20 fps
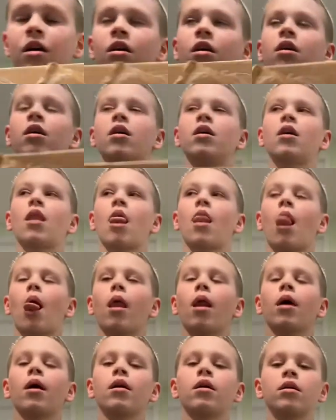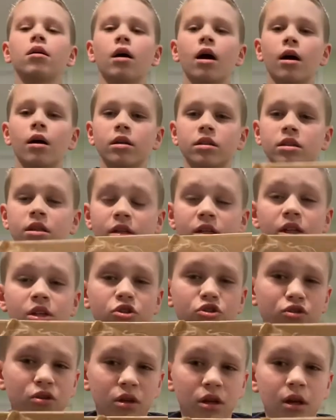it's
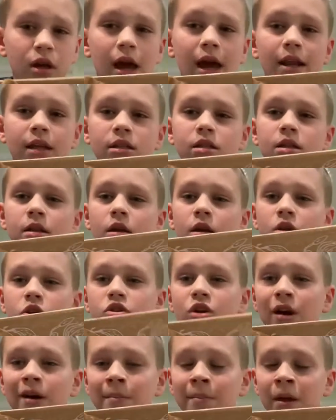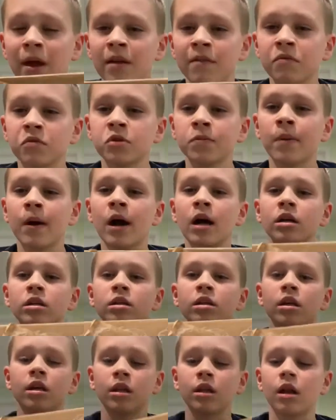the Trout and Panfish box.
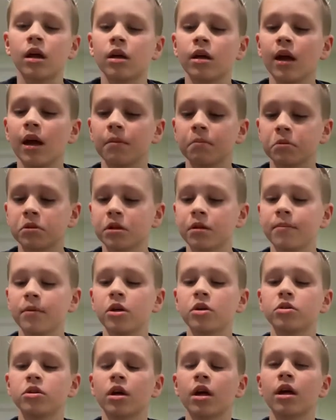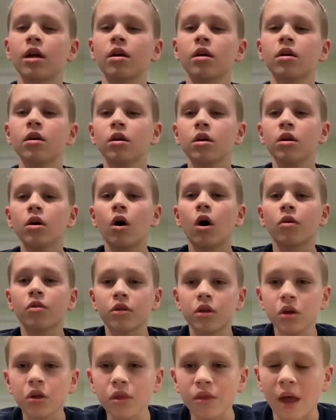And yeah, I'm just going to be using it on the
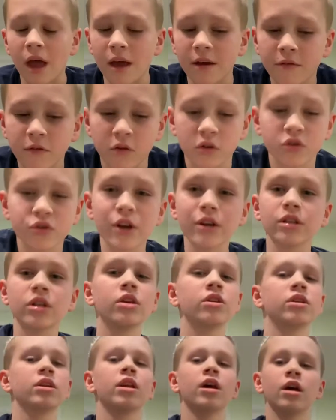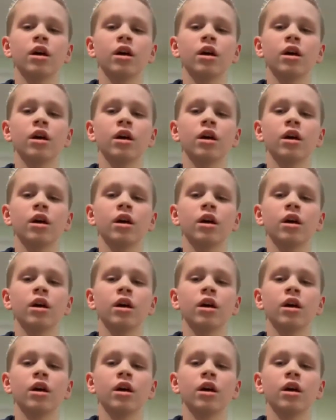youth day for trout season.